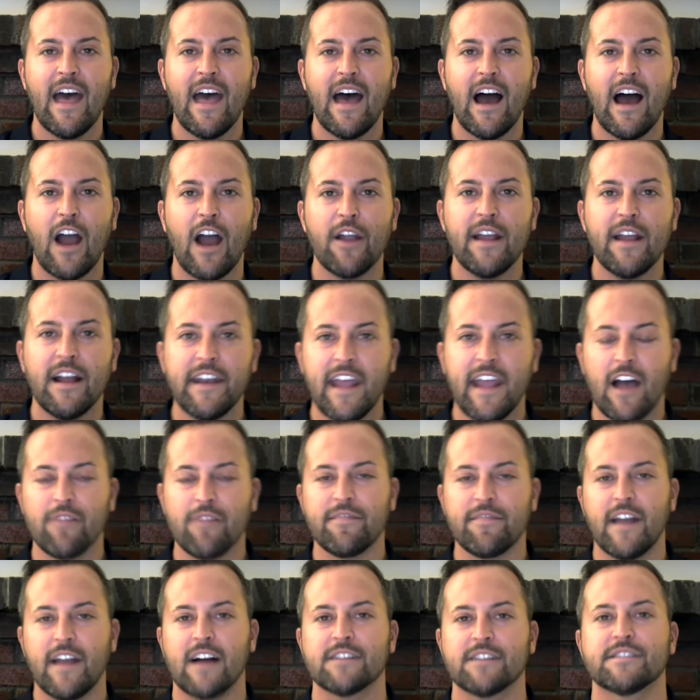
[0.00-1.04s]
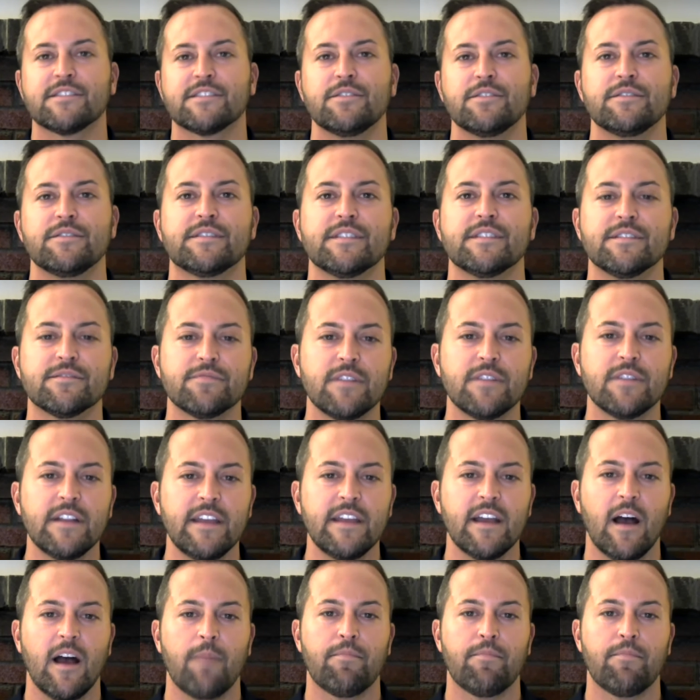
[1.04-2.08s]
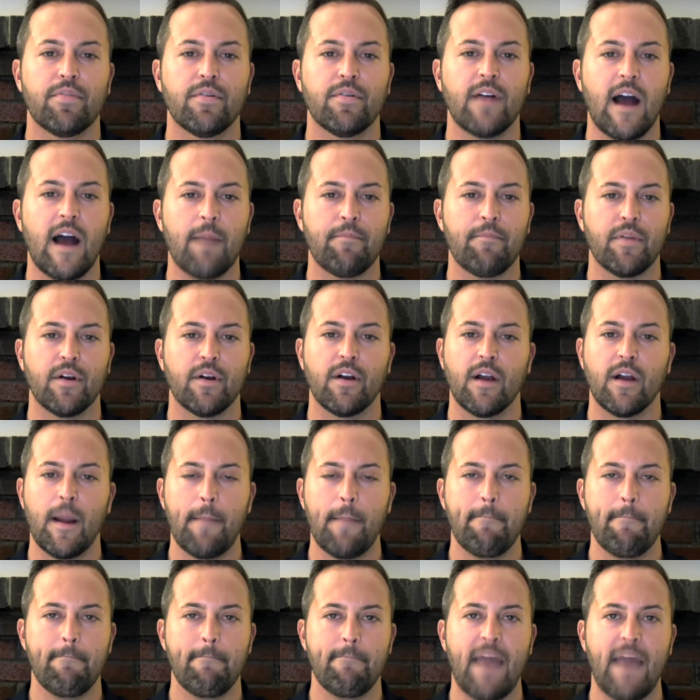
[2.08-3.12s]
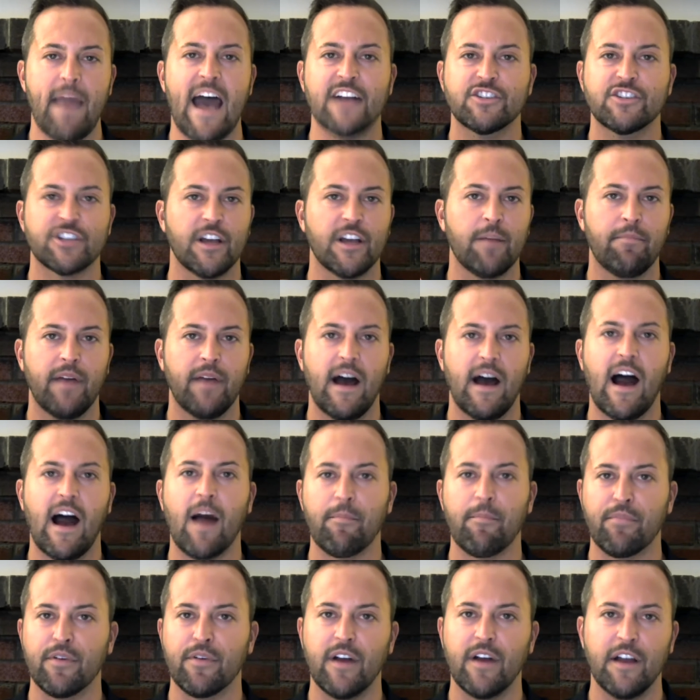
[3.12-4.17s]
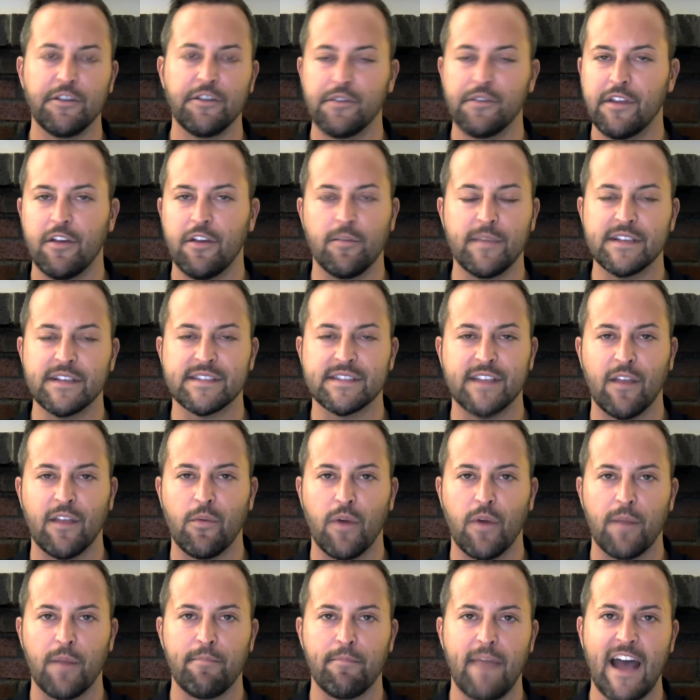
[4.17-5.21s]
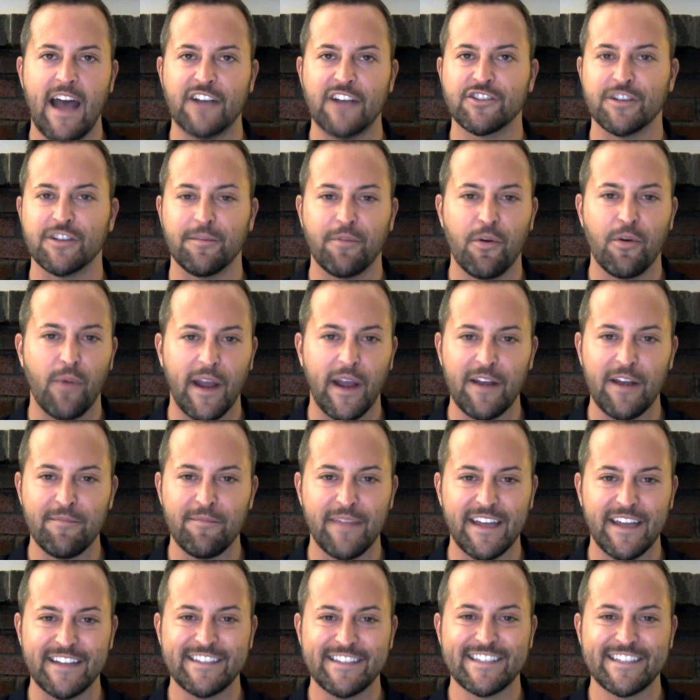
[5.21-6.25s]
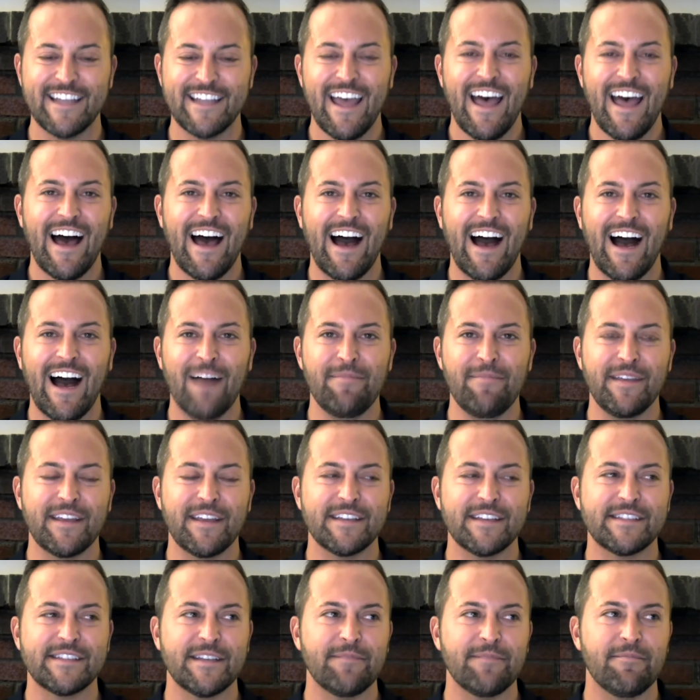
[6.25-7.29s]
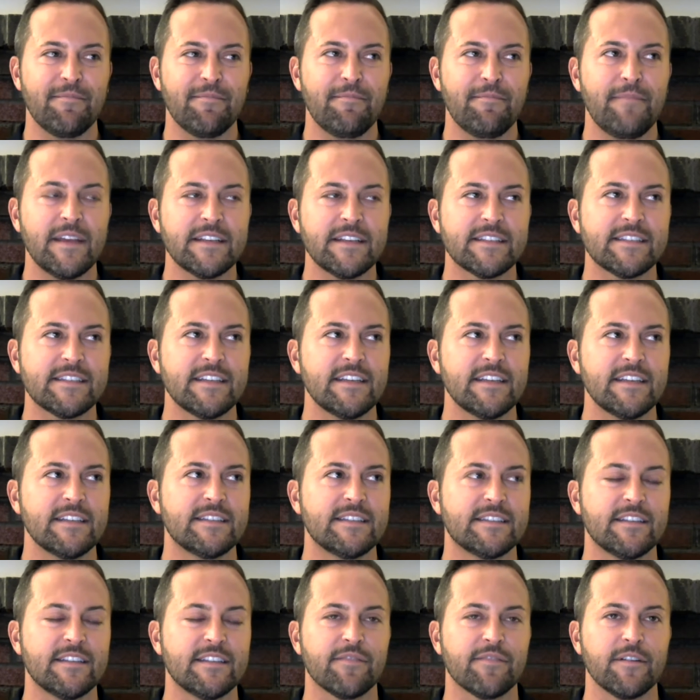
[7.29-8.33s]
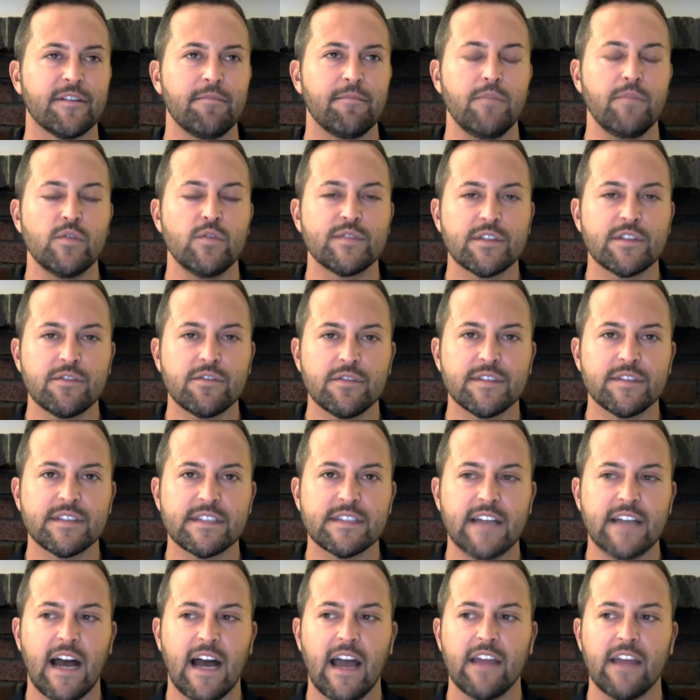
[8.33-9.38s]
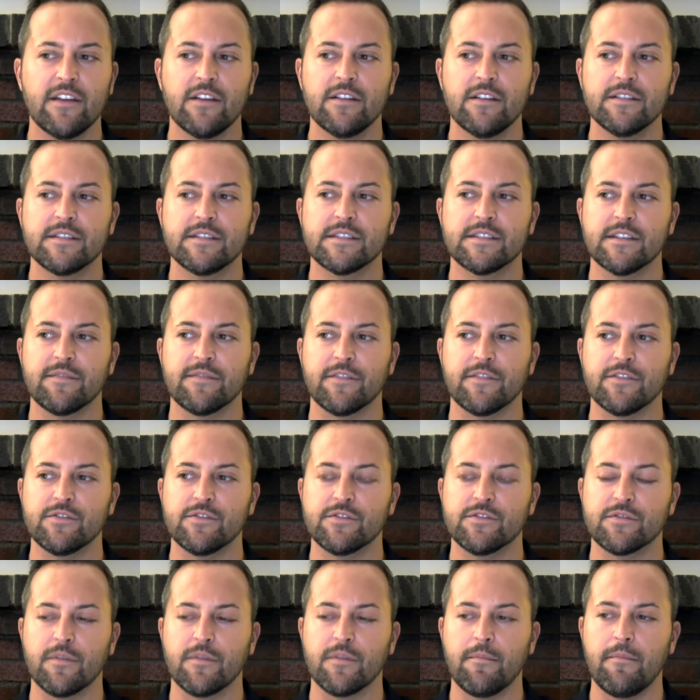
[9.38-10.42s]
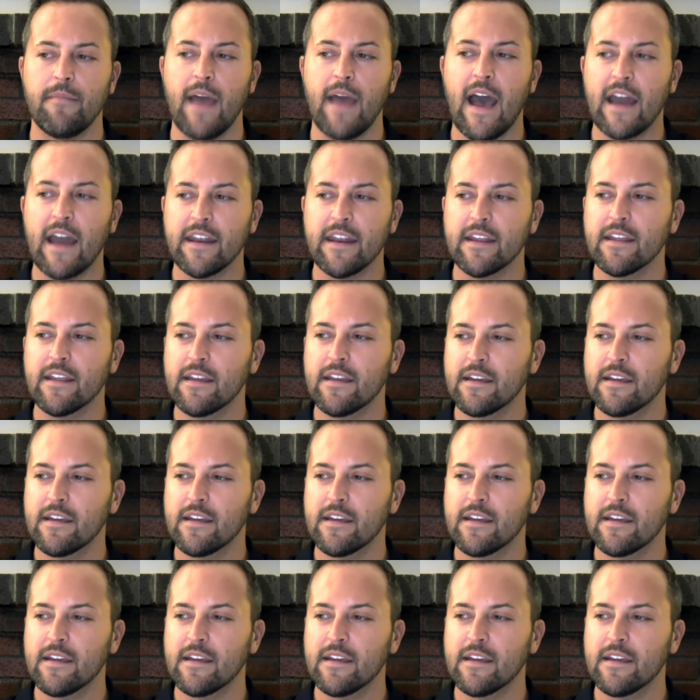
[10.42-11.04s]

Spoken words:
Ariadne auf Naxos is really a proper mashup opera. You'll hear me say the word mashup quite a bit because it mixes different musical styles, different dramatic